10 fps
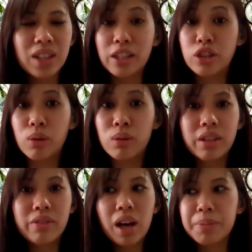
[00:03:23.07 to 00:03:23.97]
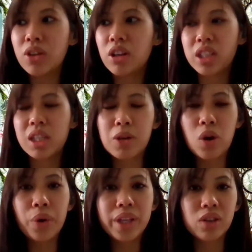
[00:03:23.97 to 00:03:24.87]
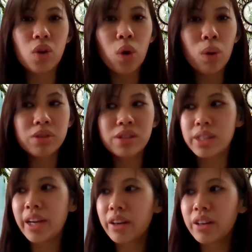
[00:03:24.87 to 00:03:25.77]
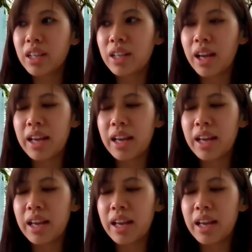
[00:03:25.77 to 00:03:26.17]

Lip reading: Like, don't give up. You got to keep going. You're almost there.